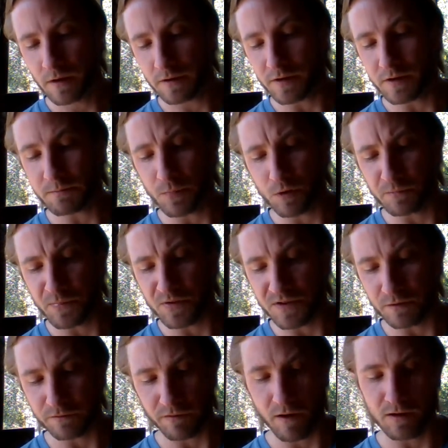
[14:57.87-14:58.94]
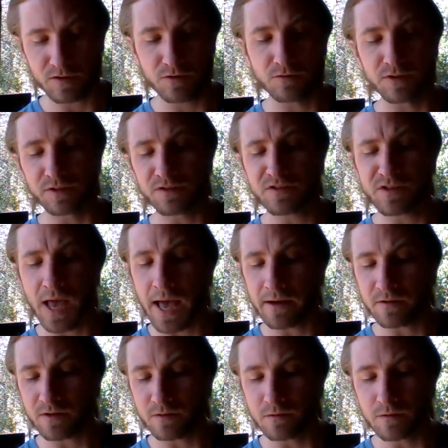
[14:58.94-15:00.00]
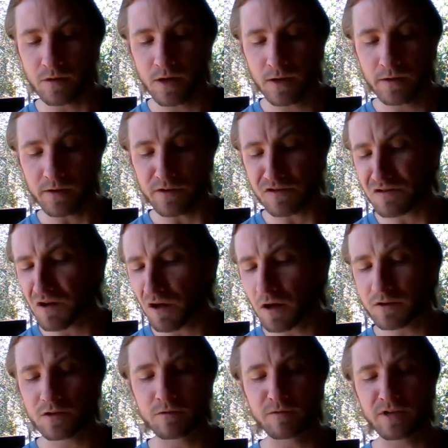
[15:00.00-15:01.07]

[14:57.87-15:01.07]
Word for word: And its purpose in fostering this attitude is not to